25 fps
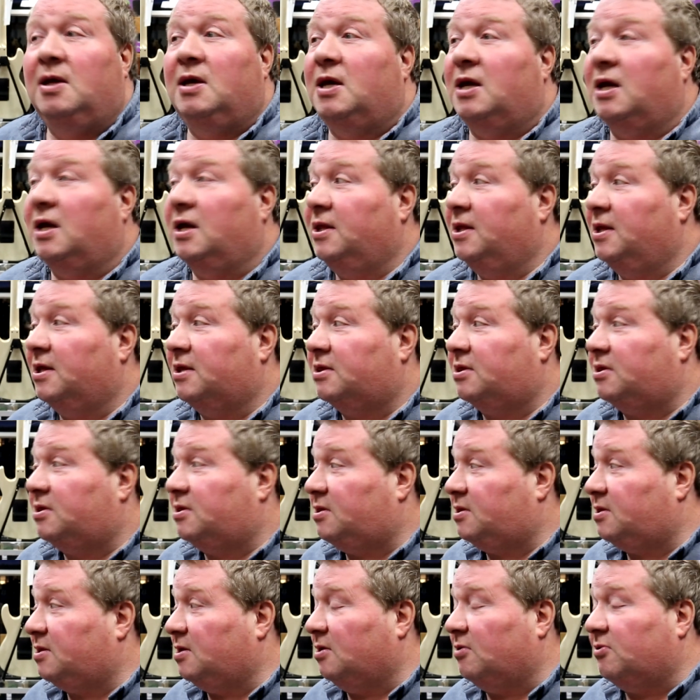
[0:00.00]
and that
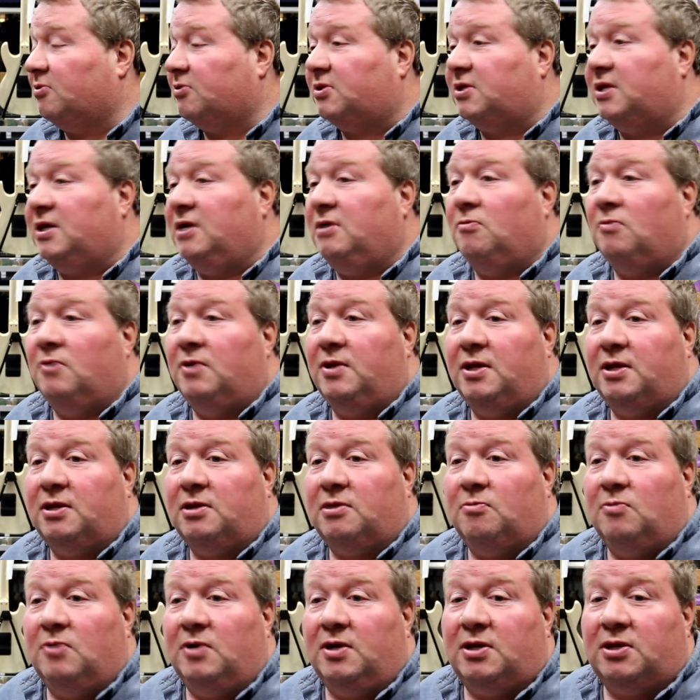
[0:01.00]
solid state, when
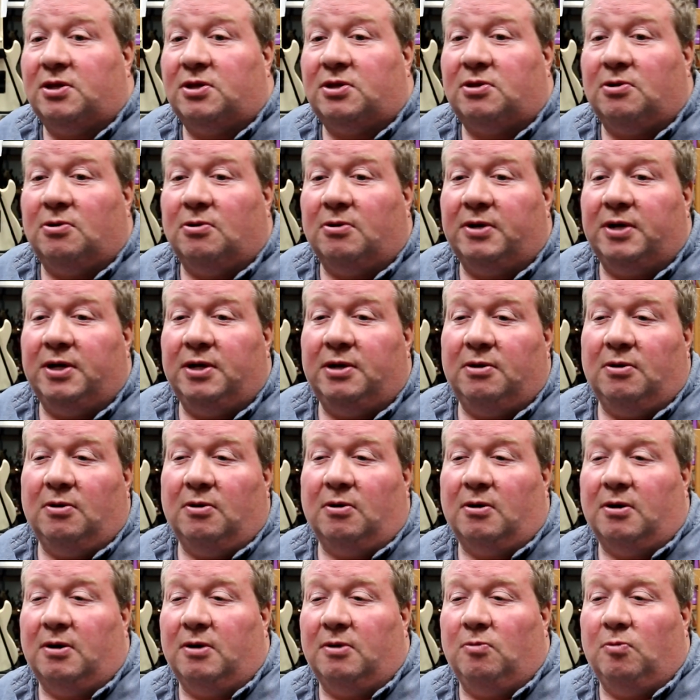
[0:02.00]
it distorted,
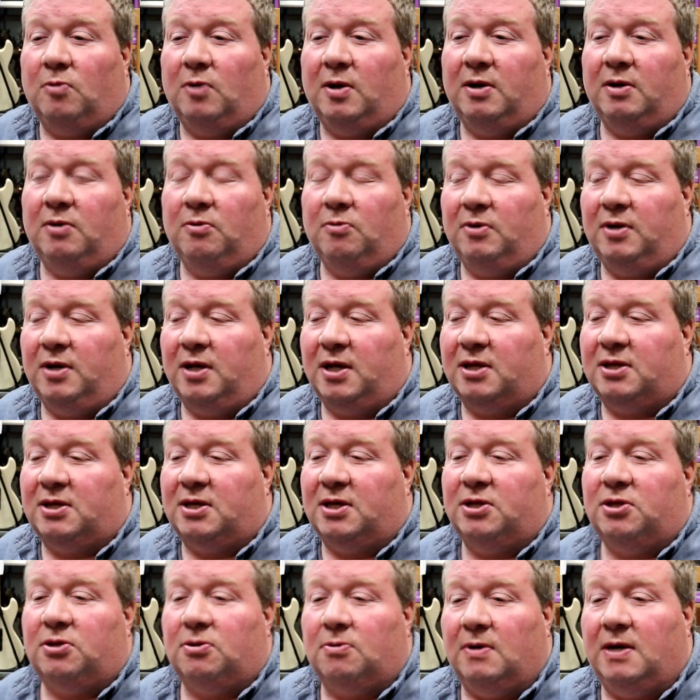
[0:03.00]
or what it would
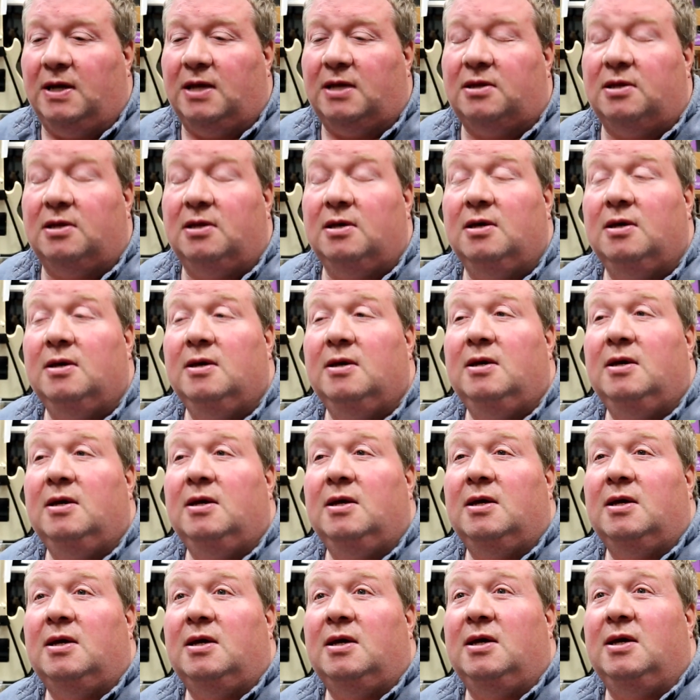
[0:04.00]
accentuate,
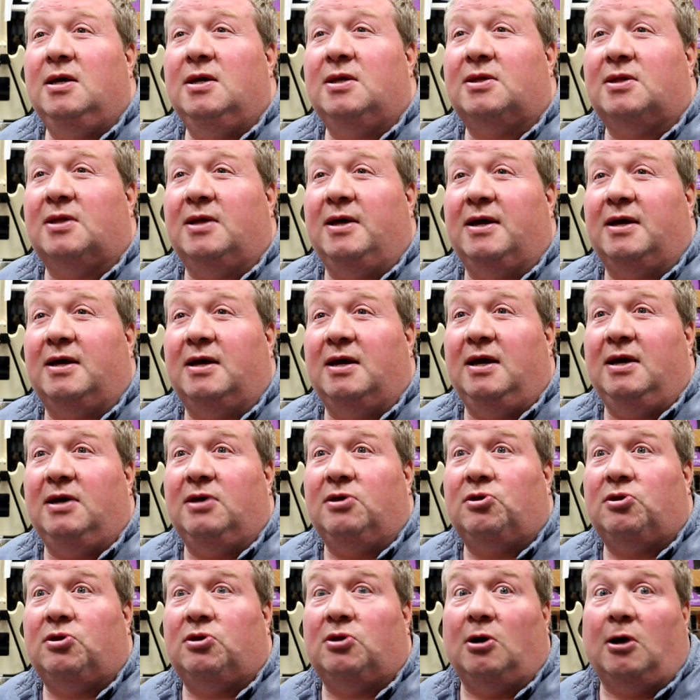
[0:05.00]
is like a
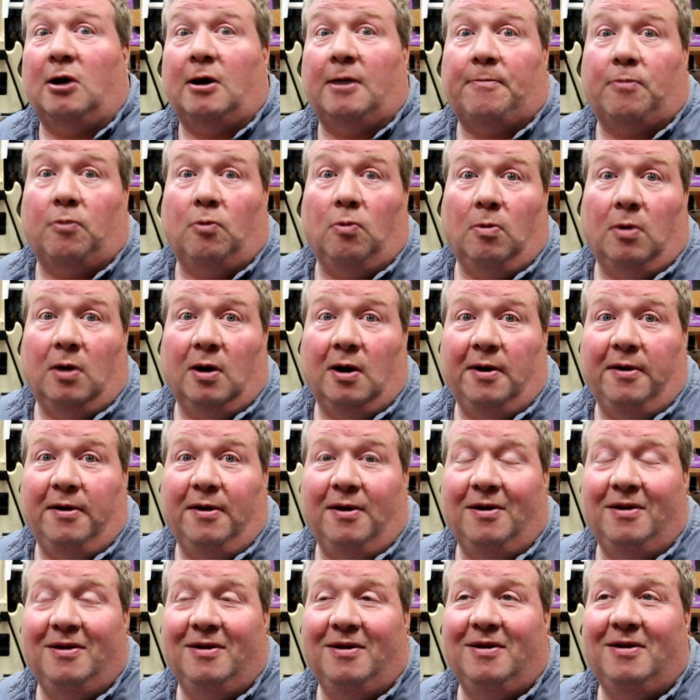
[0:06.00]
sharp
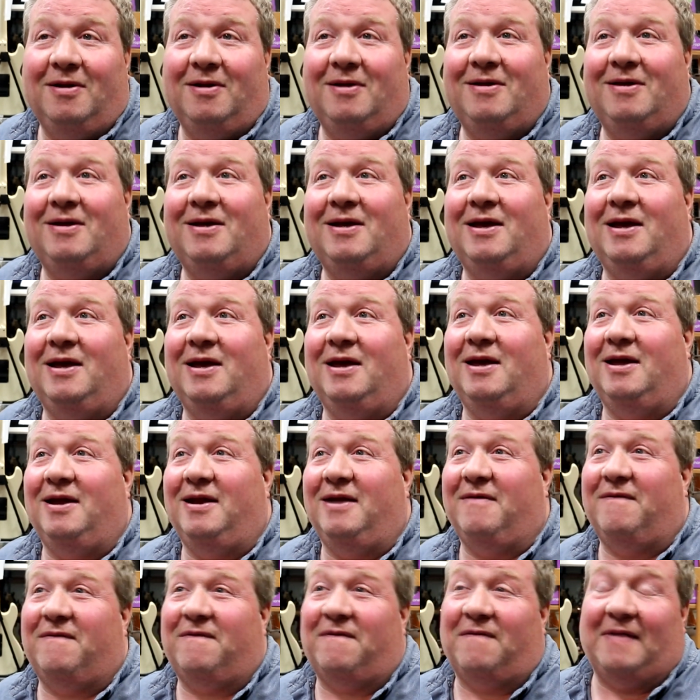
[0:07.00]
1 and
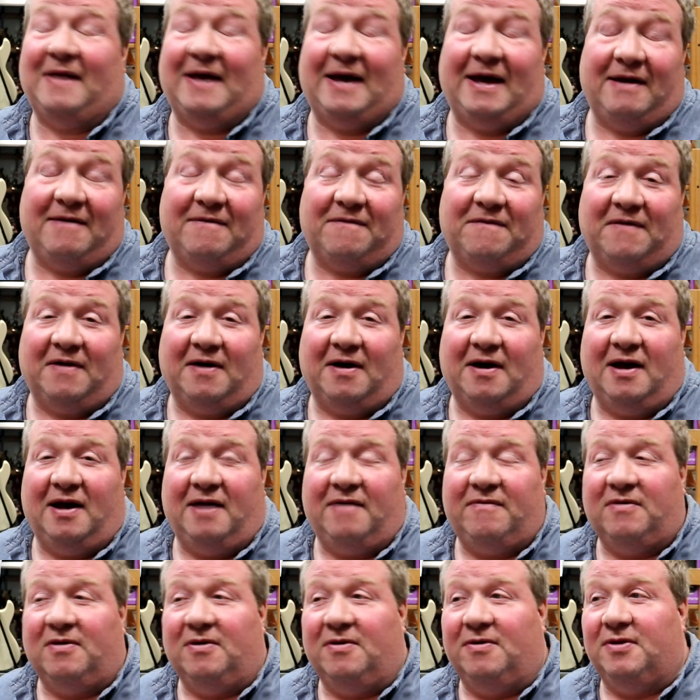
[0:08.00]
a flat
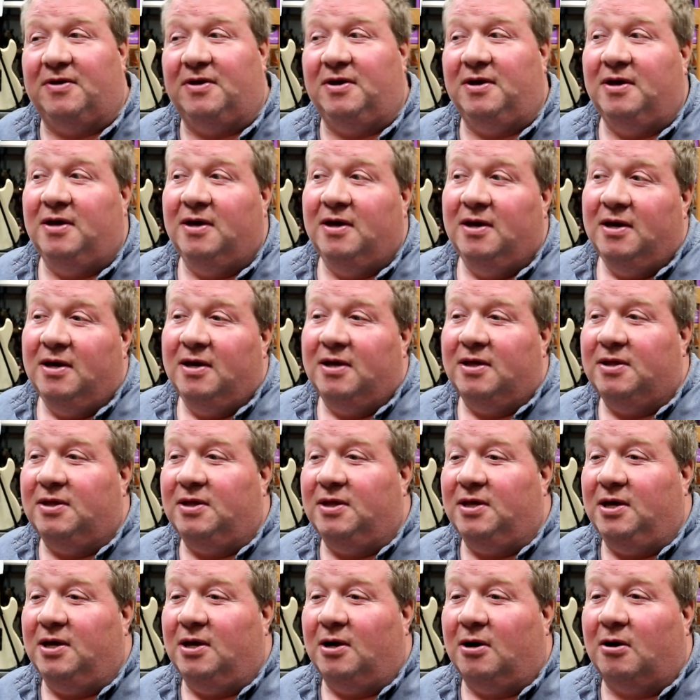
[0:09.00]
5. You know,
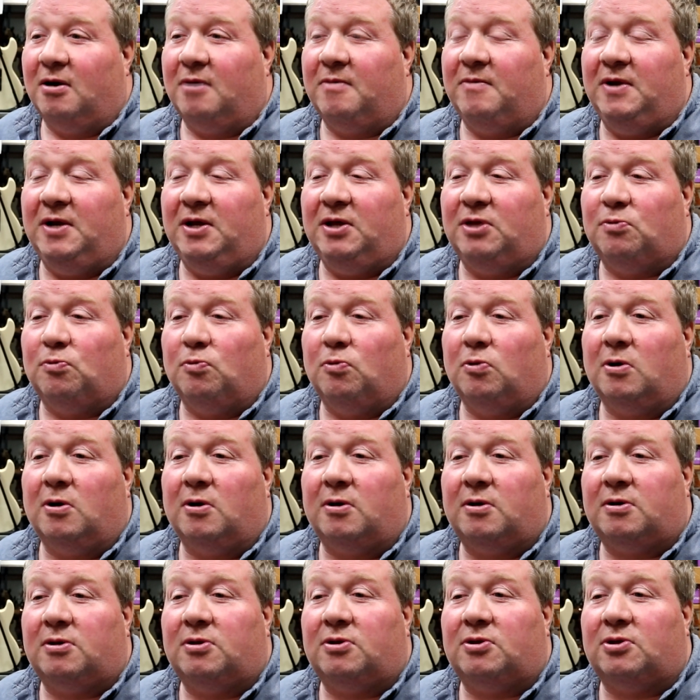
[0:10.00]
the harmonies
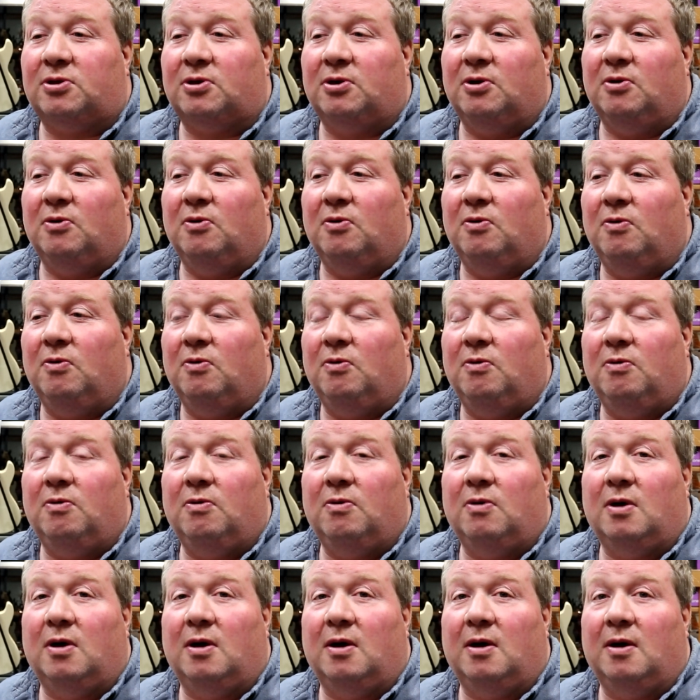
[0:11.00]
weren't
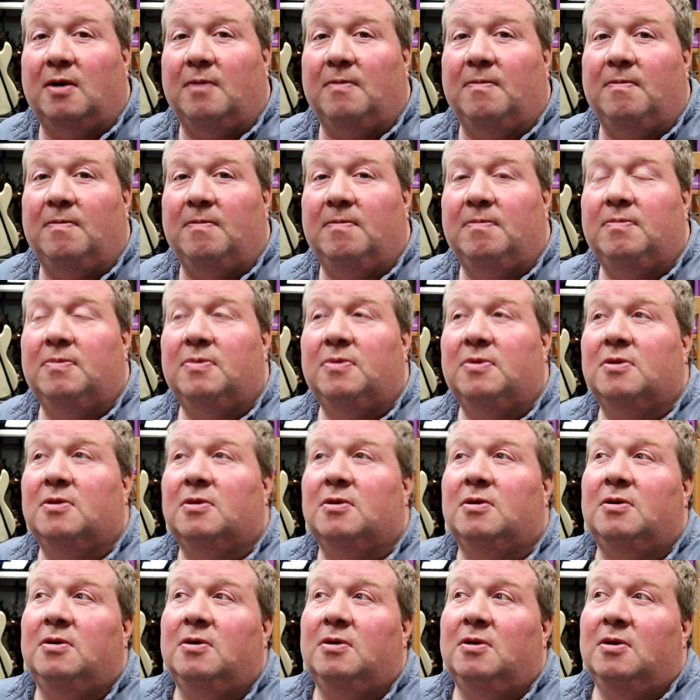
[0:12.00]
so
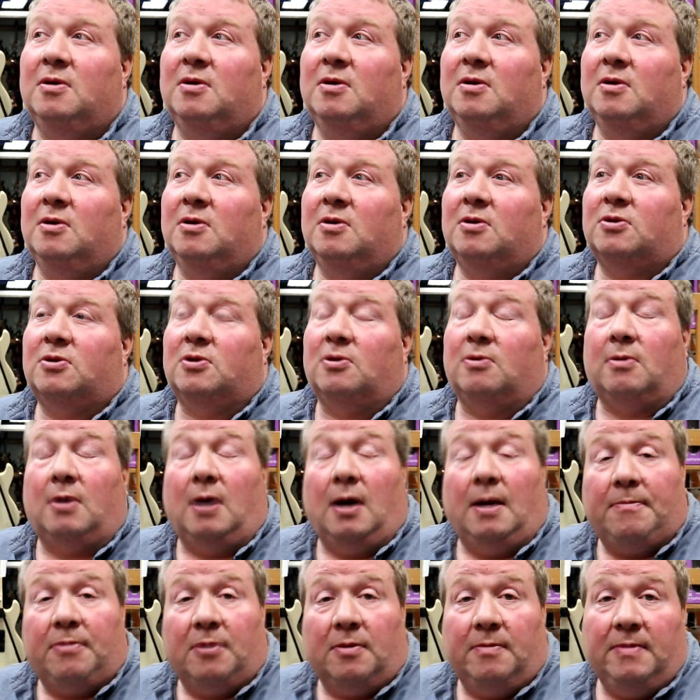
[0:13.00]
so
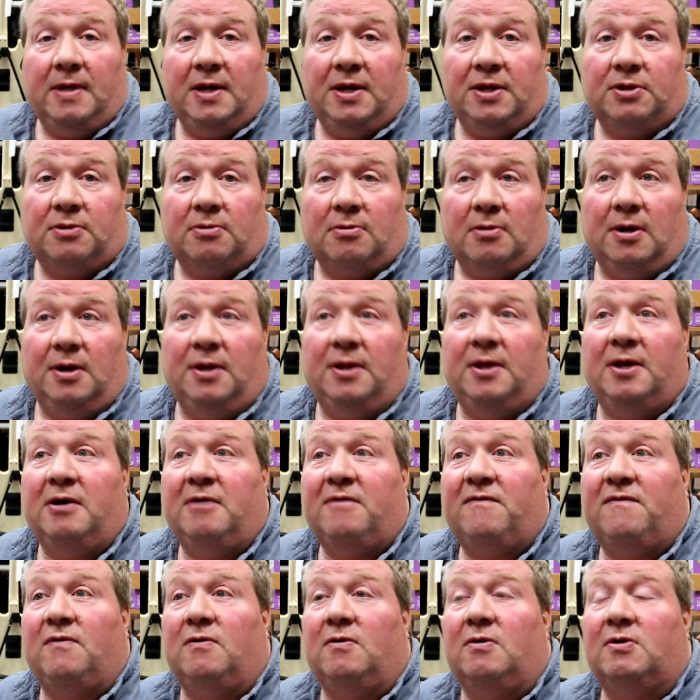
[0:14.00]
complementary.
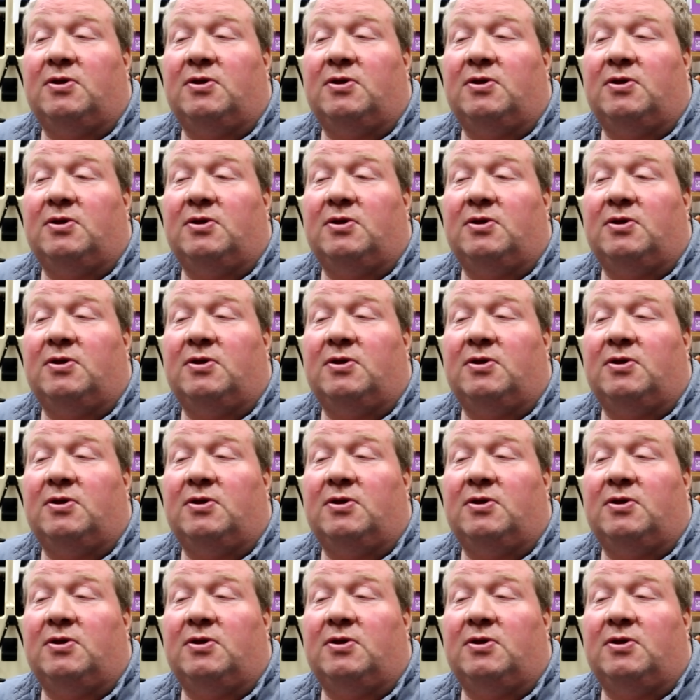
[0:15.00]
Therefore,